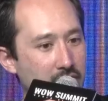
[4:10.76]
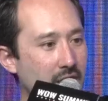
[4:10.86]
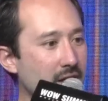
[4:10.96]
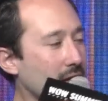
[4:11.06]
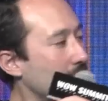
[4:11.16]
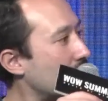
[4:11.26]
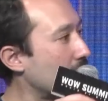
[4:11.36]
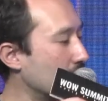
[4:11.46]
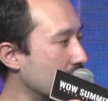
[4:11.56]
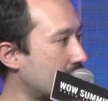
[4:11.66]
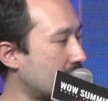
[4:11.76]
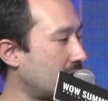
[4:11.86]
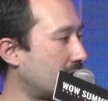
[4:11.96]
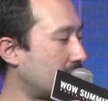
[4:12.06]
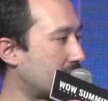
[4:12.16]
can be used
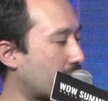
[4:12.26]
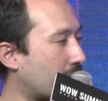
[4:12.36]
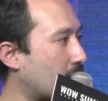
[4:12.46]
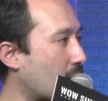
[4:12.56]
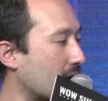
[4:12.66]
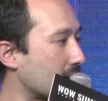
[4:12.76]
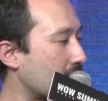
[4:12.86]
in different ways.